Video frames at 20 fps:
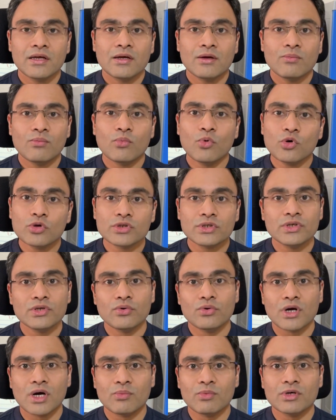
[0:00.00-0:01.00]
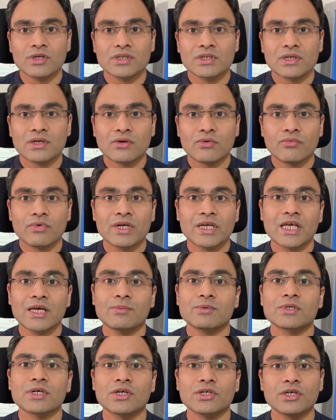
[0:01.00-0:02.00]
Most newcomers will keep
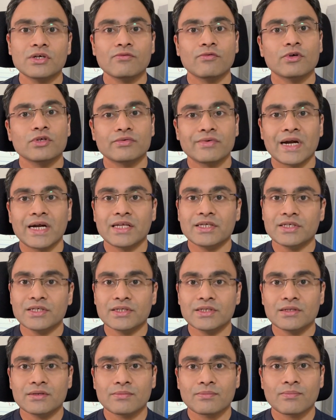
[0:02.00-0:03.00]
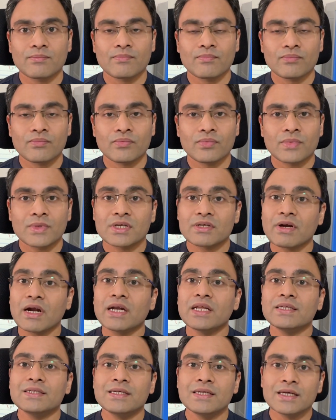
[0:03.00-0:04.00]
searching for strategies.
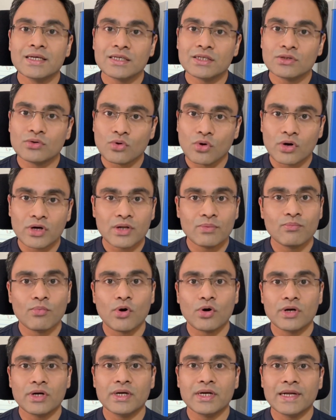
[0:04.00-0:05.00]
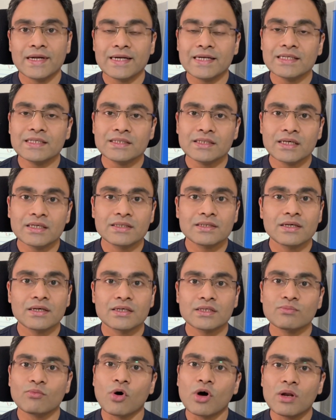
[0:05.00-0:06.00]
Strategy is not important, it is just a
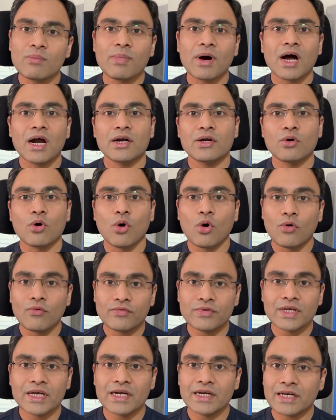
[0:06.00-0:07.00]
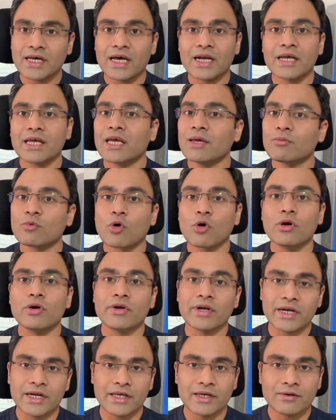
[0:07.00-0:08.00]
small part of the entire game called
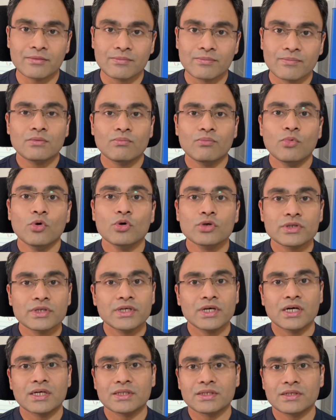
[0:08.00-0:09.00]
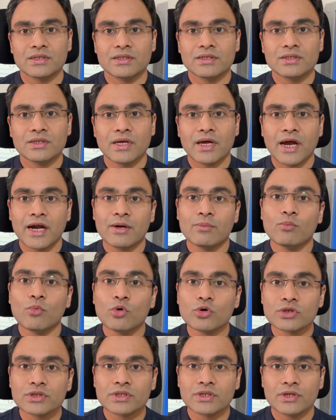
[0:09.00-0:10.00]
trading. Most youngsters and
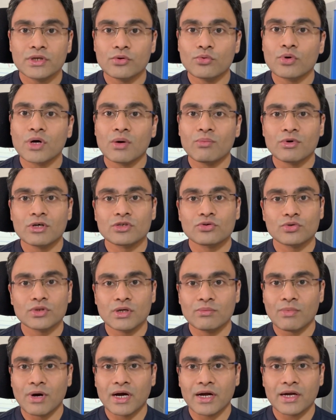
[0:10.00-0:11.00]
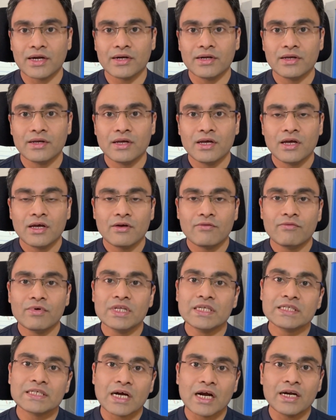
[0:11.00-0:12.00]
most newcomers to the market will
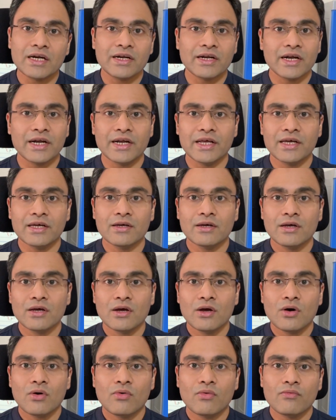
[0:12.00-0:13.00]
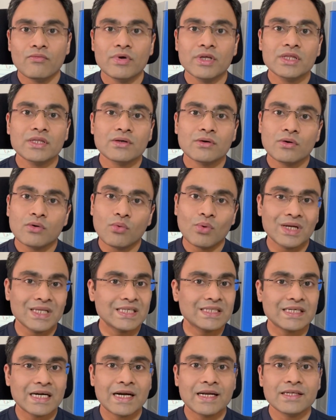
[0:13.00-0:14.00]
start trading with one
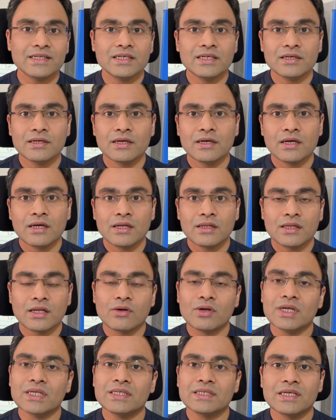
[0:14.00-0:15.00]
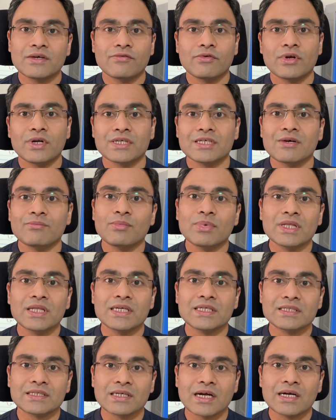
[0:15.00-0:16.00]
strategy. Now let's say for example they
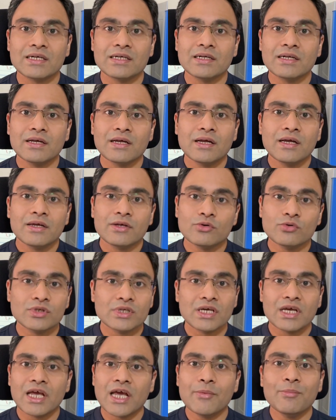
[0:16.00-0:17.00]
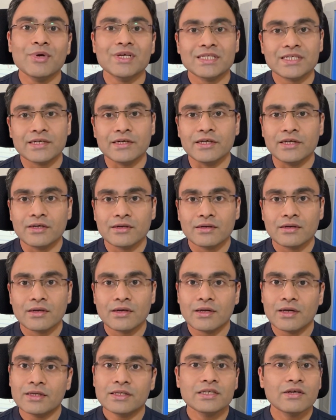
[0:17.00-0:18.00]
start using MACD.
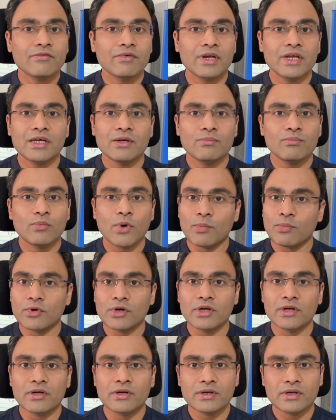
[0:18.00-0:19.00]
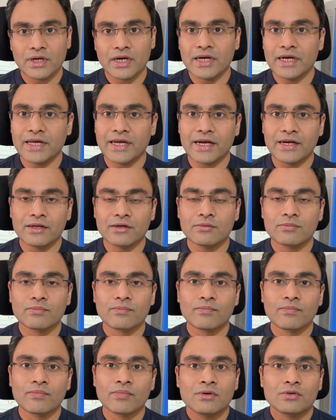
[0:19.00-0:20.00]
It's a very popular indicator.
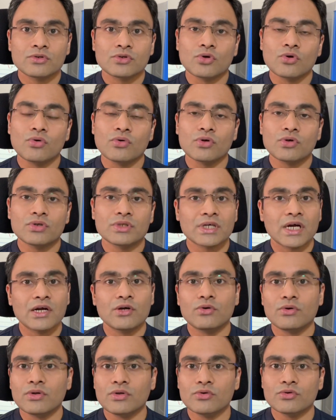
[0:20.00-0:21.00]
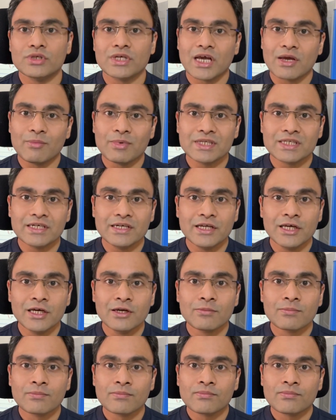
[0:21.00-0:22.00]
So you start using MACD
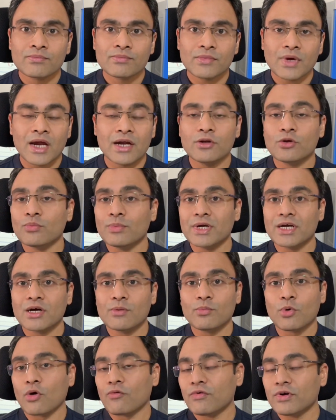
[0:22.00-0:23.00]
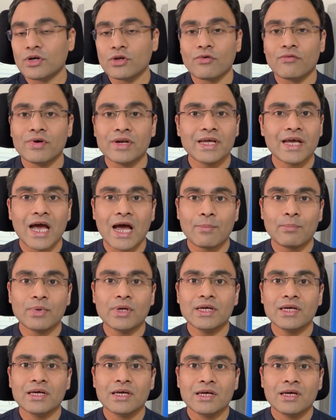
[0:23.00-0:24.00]
and you make a profit, you're very
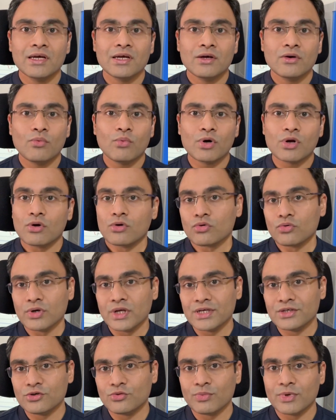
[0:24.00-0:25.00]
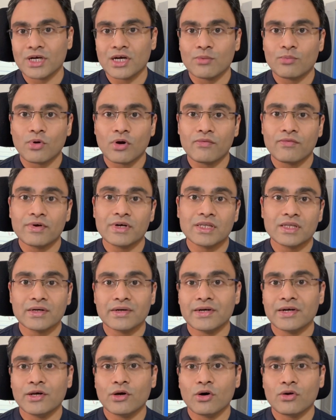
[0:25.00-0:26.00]
happy. 1 or 2 days you make a profit,
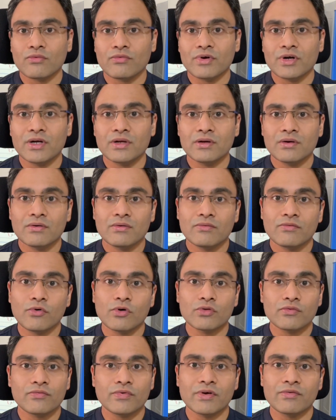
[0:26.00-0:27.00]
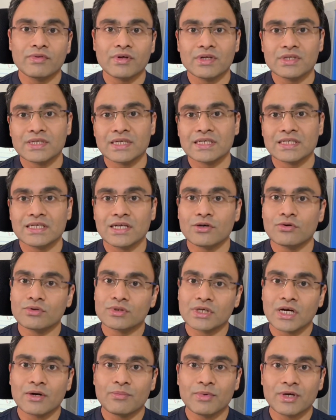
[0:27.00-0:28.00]
third day onward, fourth, fifth and sixth day you
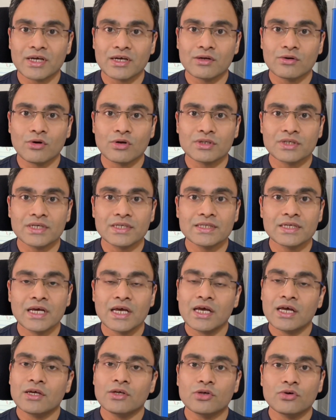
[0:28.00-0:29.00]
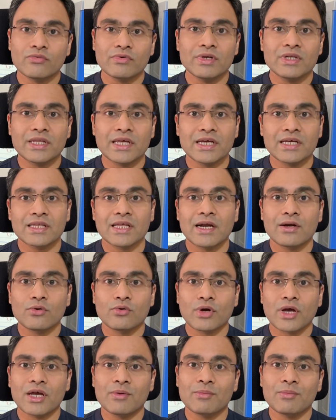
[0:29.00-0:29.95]
start making losses. You will think that okay,